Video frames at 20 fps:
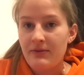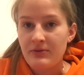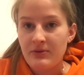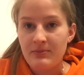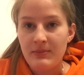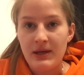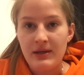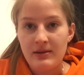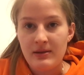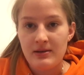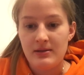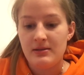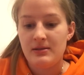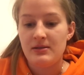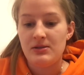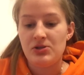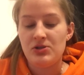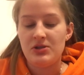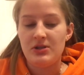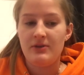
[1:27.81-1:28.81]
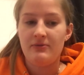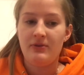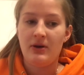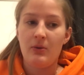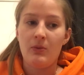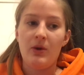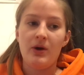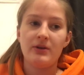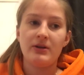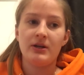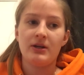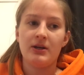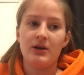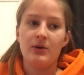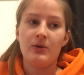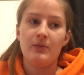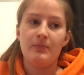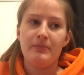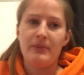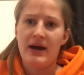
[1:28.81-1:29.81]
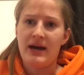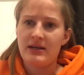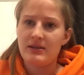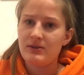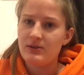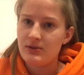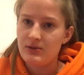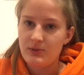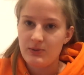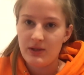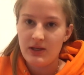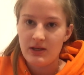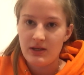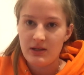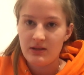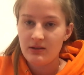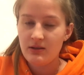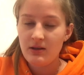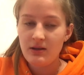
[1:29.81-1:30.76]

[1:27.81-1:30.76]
to make the decision if I want to go back to Sweden